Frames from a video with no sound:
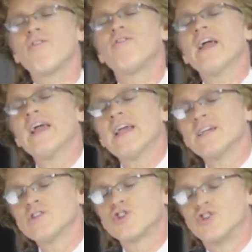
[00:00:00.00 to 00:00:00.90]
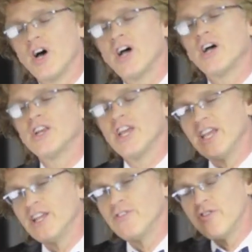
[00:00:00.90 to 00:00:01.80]
things done
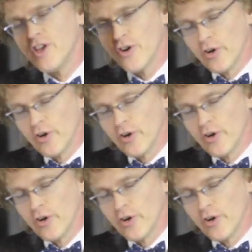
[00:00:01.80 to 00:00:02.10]
in the